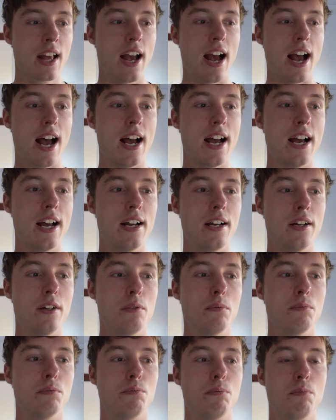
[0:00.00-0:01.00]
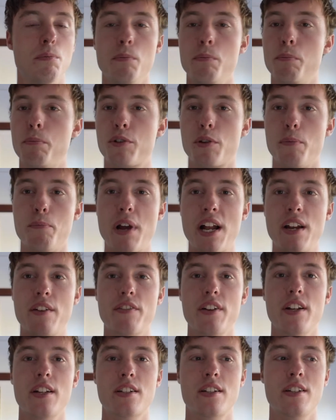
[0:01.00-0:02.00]
Some
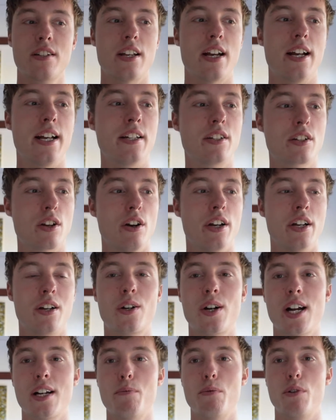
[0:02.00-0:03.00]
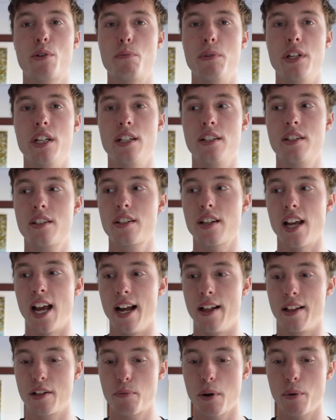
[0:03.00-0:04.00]
benefits is that it's got incredible speeds.
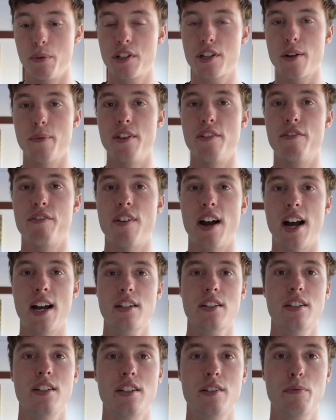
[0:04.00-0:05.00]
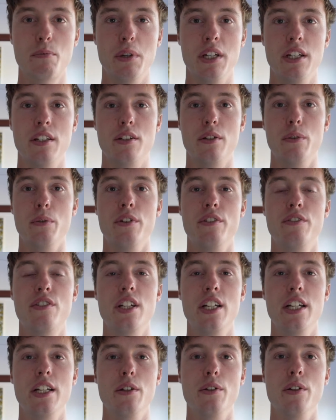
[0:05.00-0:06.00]
It's probably some of the fastest speeds that we've
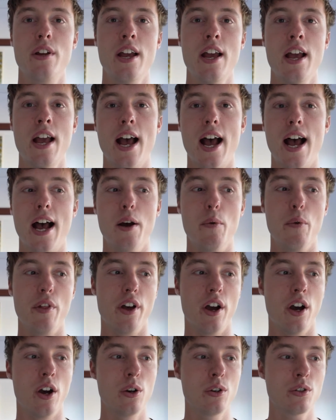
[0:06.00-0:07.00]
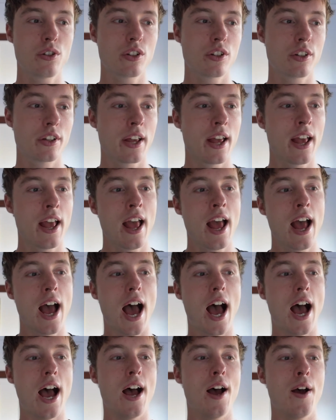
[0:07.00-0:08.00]
seen with the host.
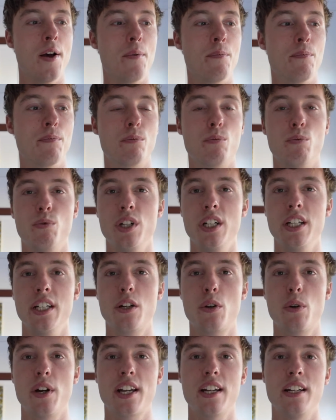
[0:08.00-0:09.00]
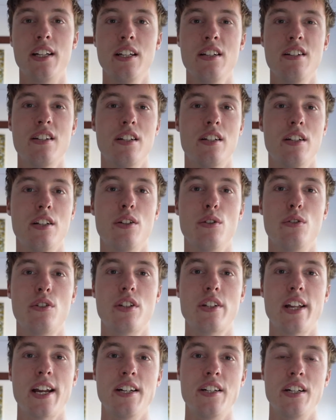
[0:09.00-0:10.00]
Really quick and easy to use
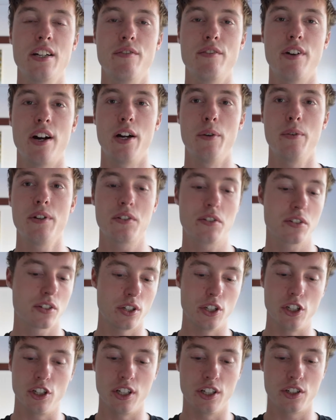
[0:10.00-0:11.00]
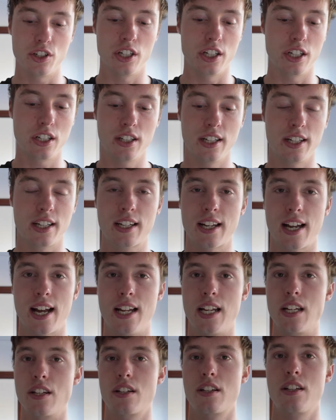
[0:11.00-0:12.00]
staging environments, so you literally click
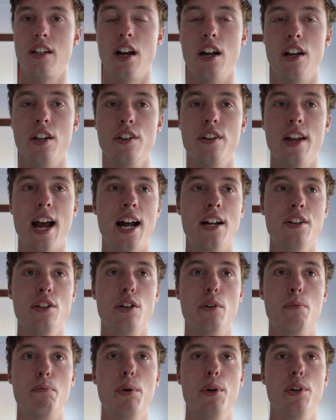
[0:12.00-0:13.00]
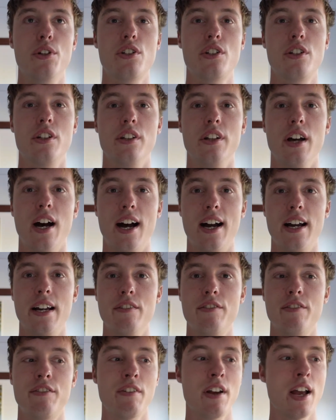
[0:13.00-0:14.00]
and it's done, and you can push to
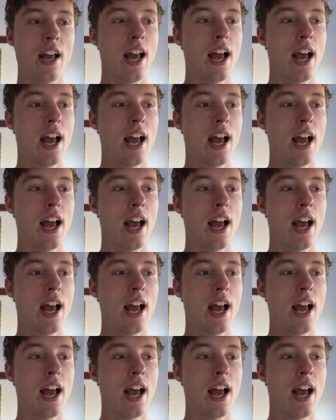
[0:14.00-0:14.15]
live.